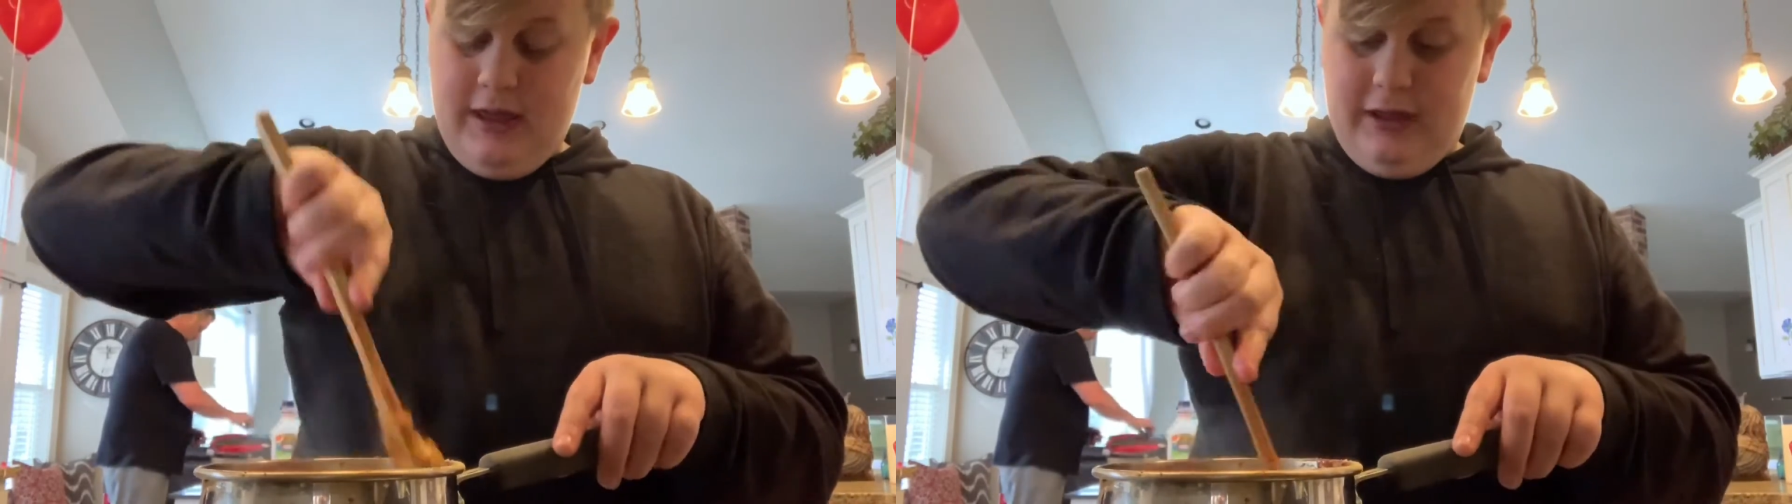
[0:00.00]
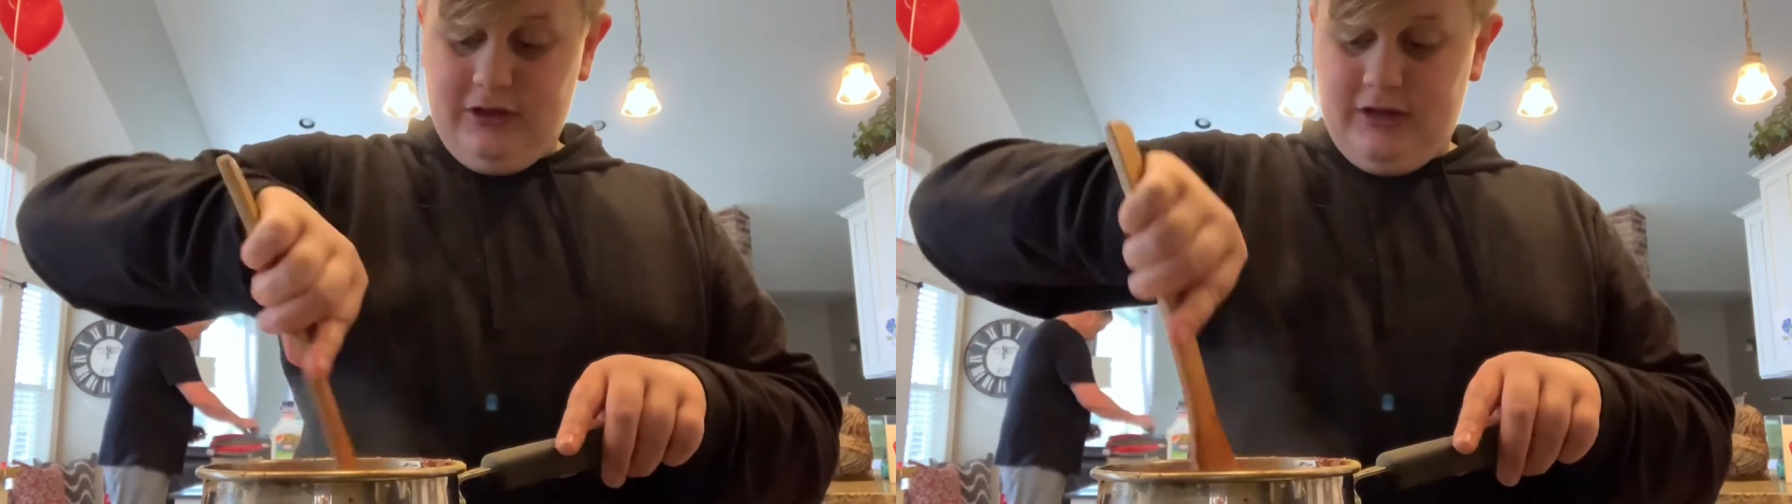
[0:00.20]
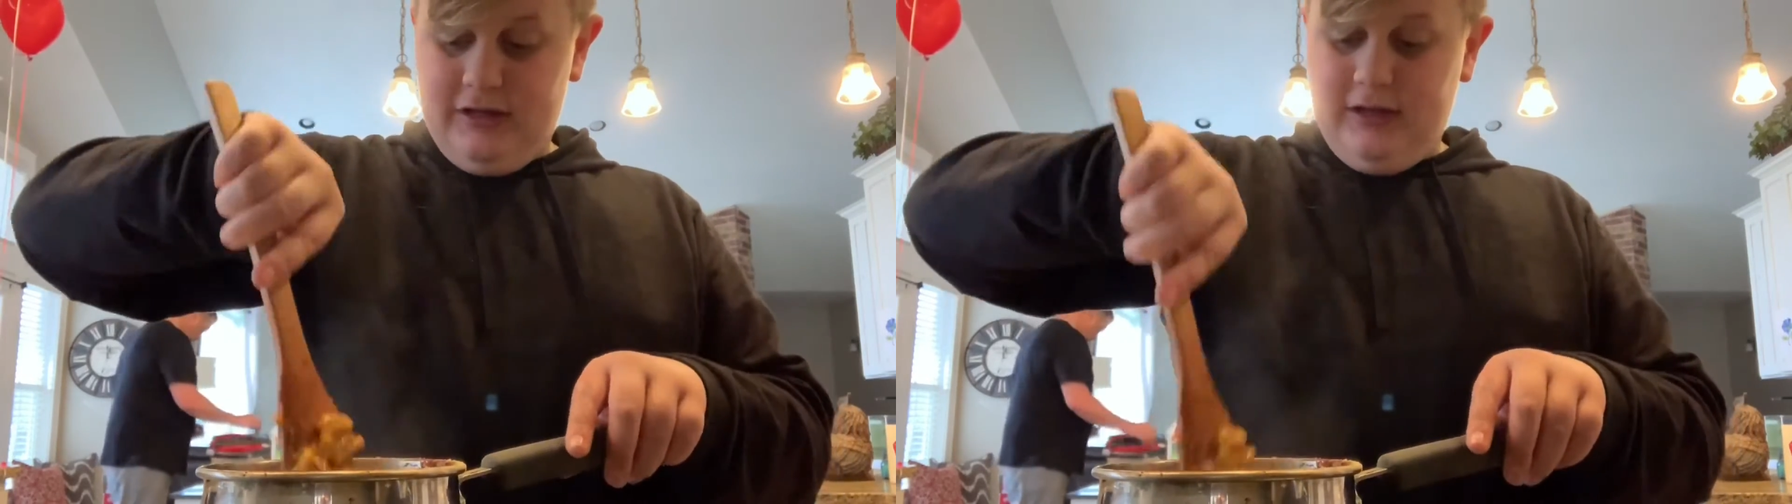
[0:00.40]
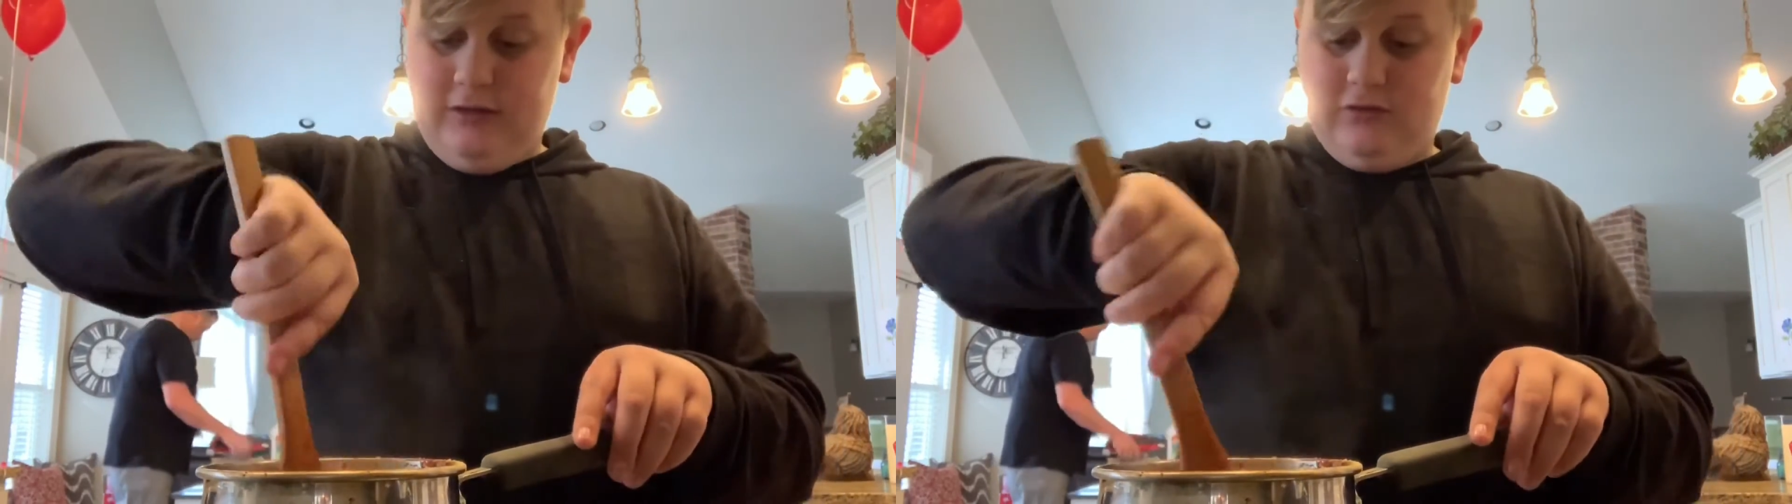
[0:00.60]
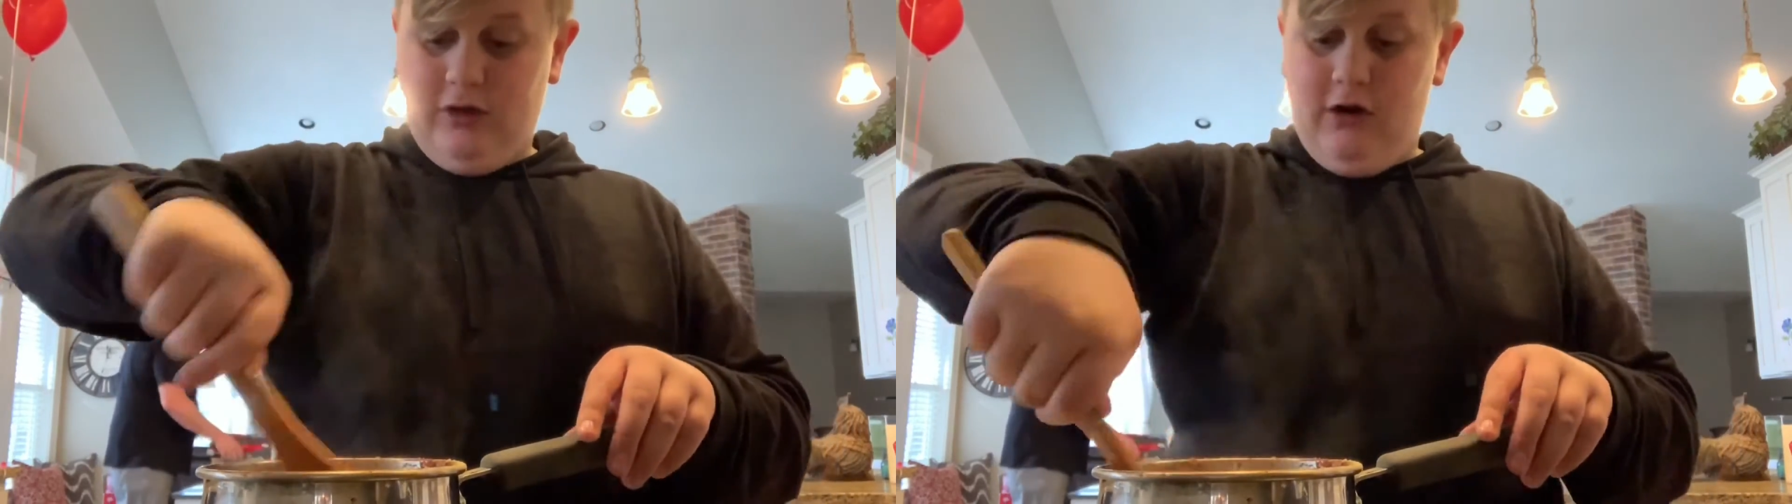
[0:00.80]
and you can eat
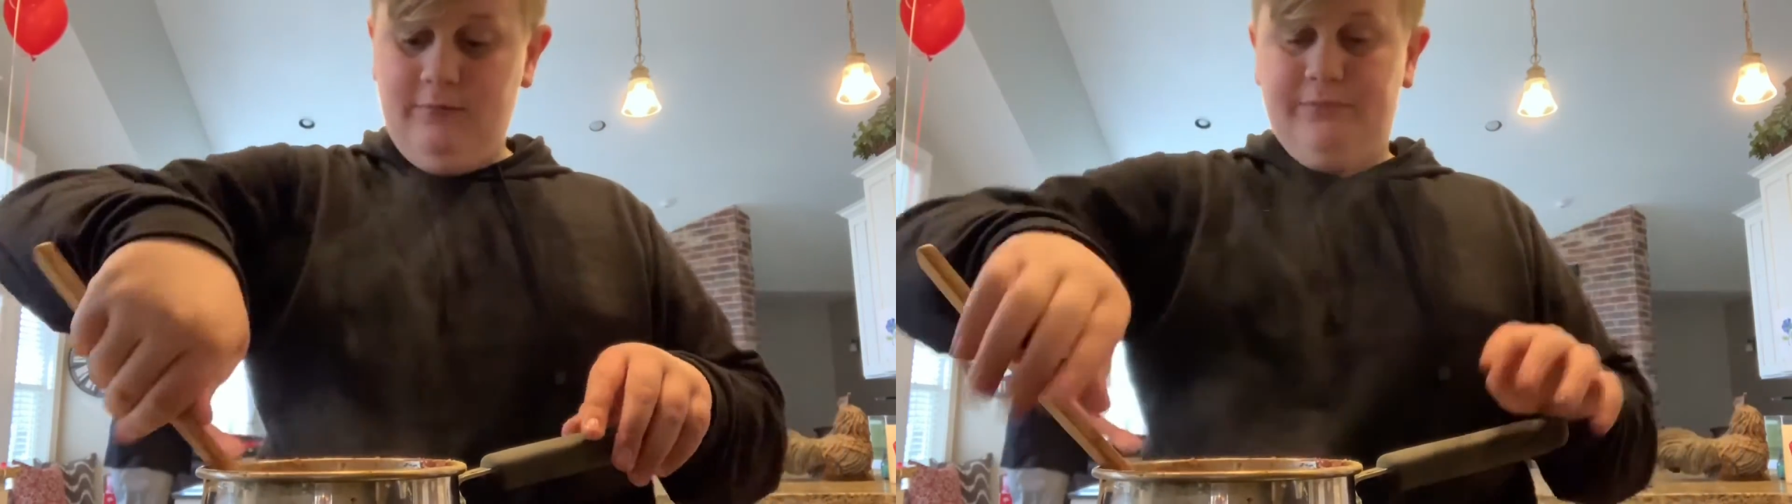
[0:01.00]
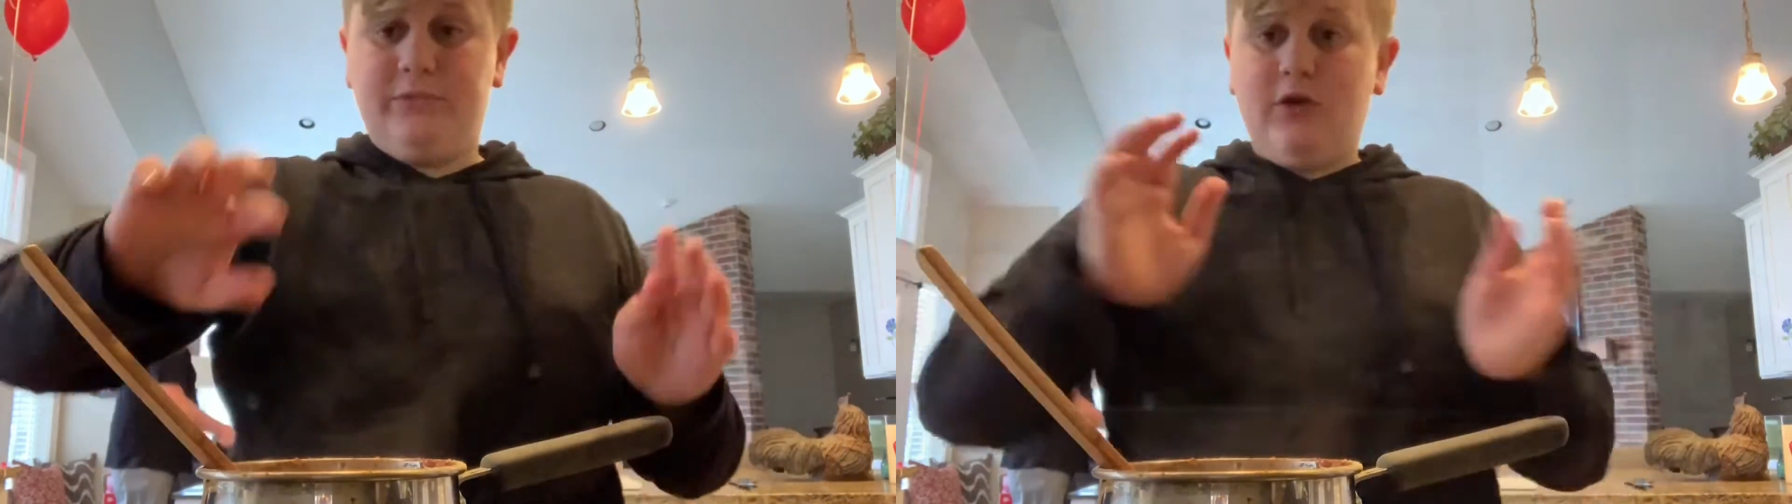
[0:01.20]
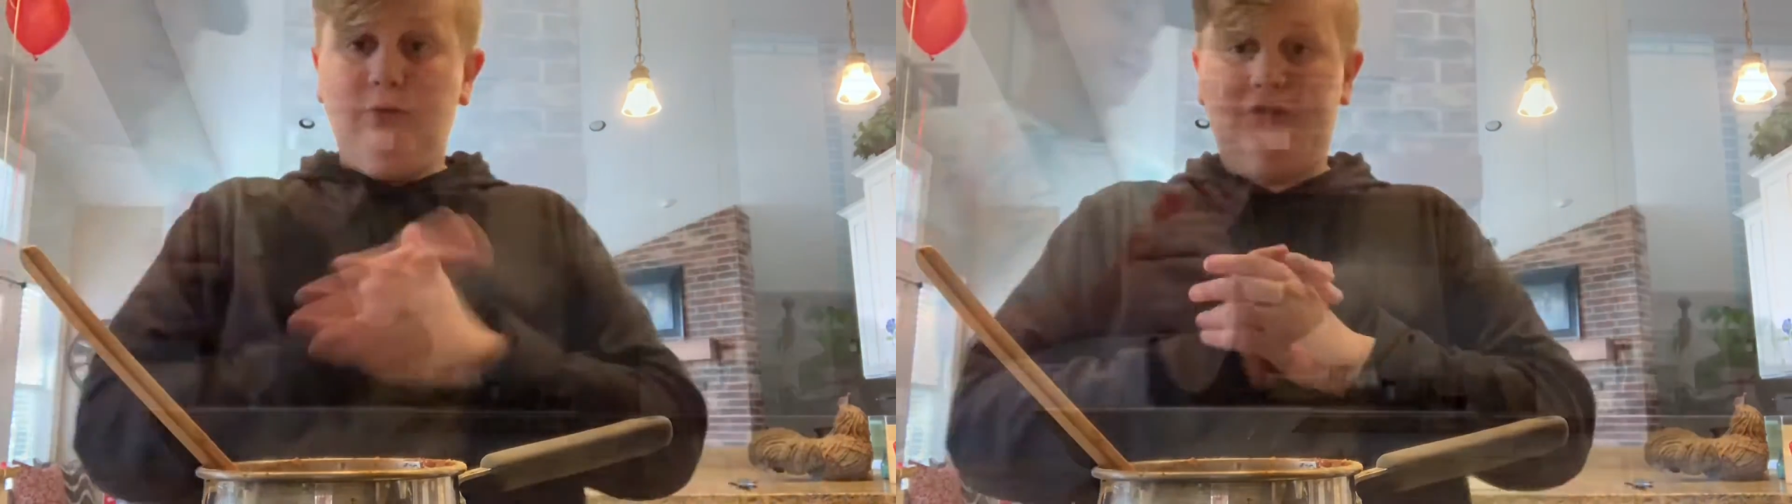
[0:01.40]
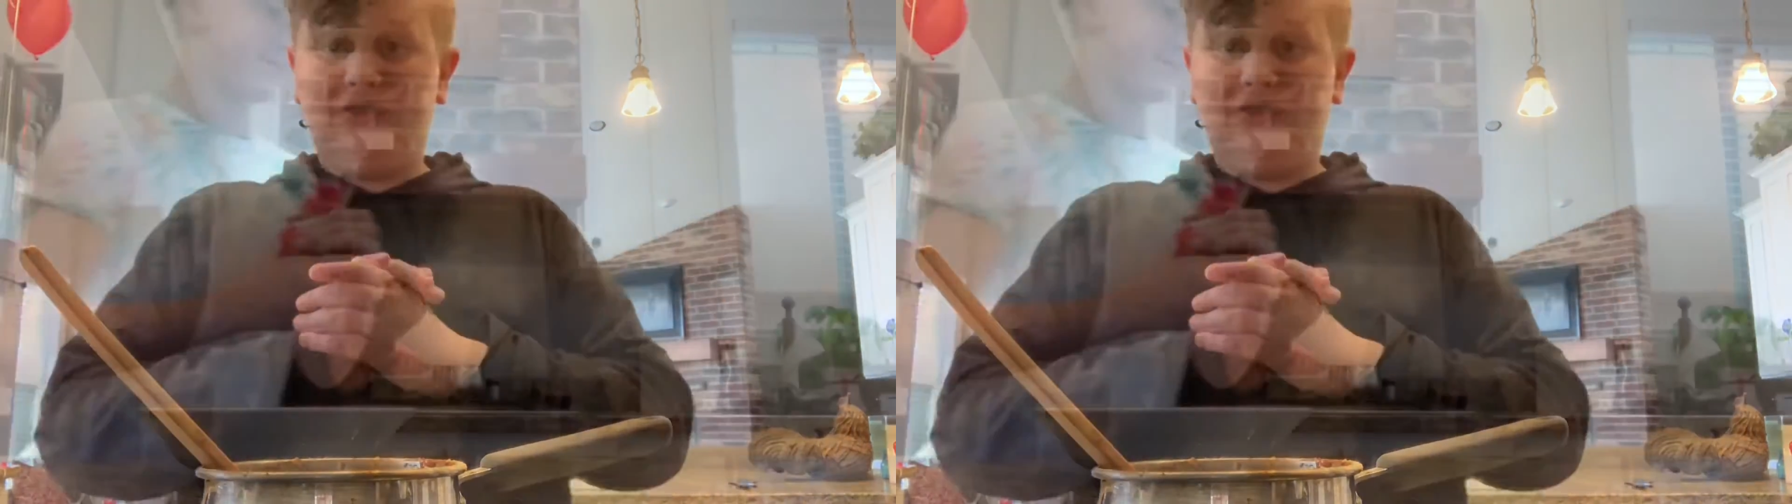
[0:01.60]
it. So, once the